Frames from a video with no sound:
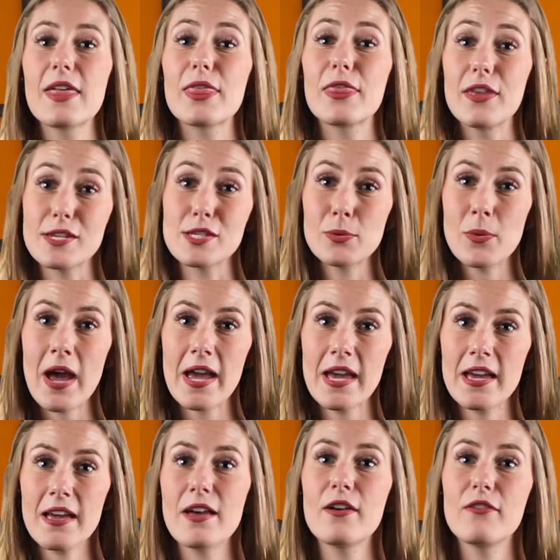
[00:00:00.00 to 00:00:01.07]
This
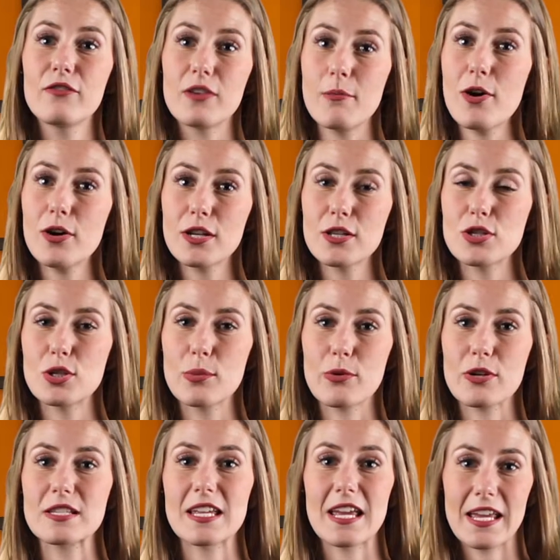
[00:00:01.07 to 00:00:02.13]
way, female
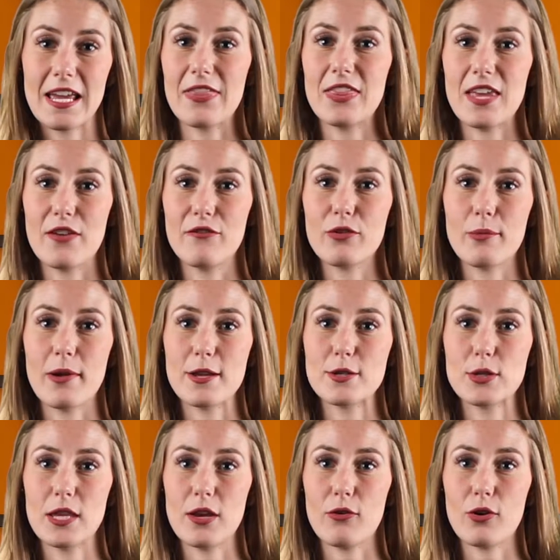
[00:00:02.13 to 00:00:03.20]
consumers can get the
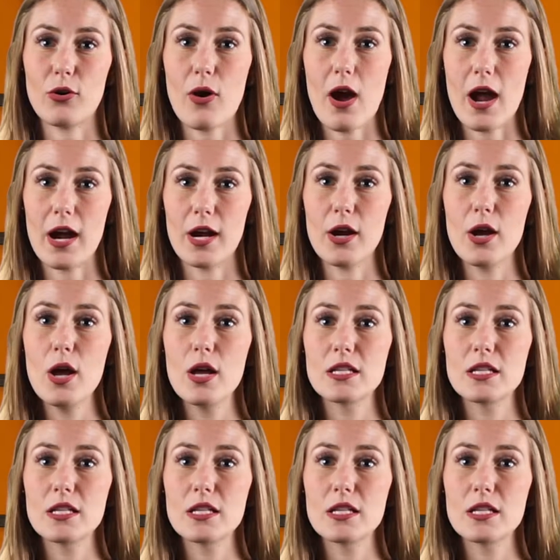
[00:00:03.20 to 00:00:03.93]
information they require